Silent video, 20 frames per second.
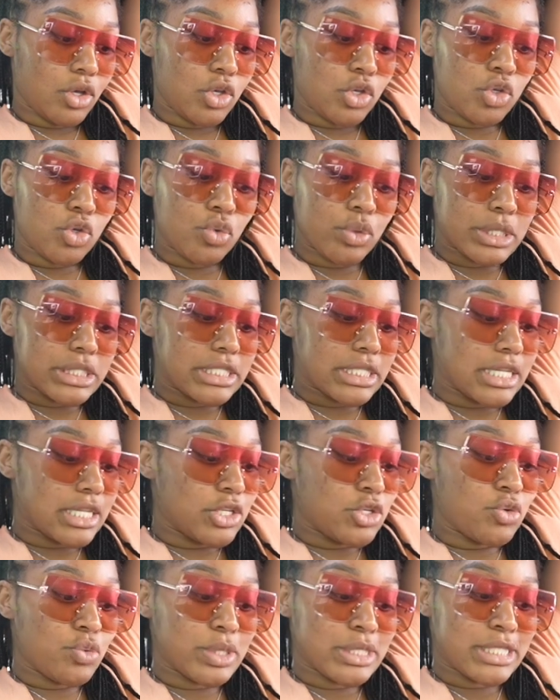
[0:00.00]
You is,
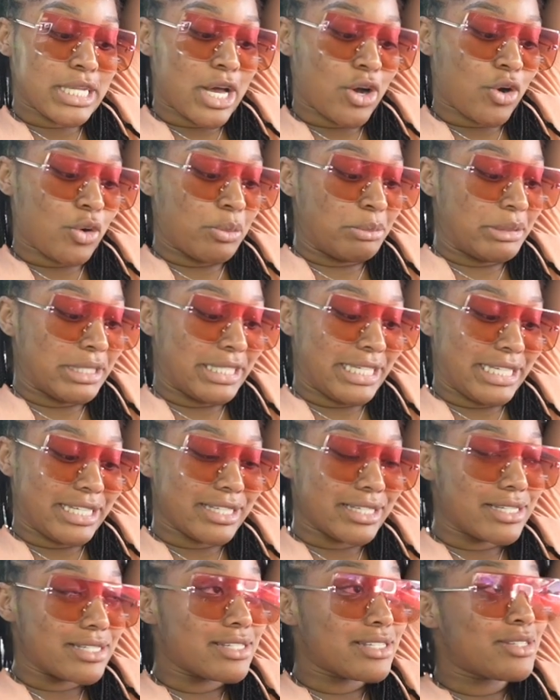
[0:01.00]
you is not going to believe
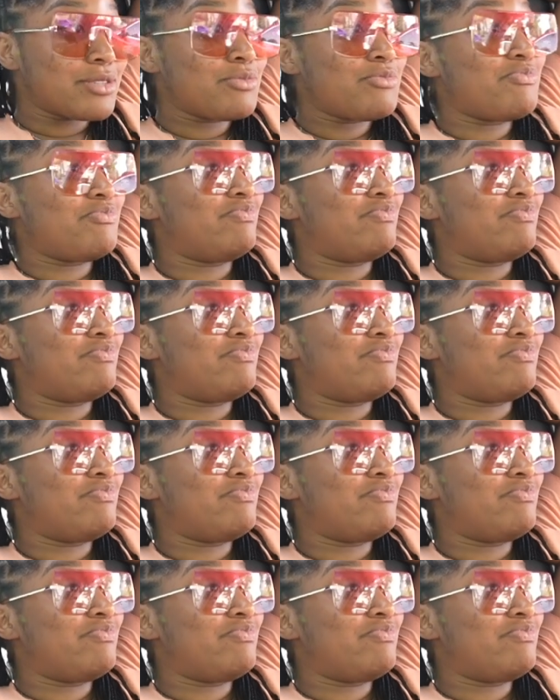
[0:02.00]
this.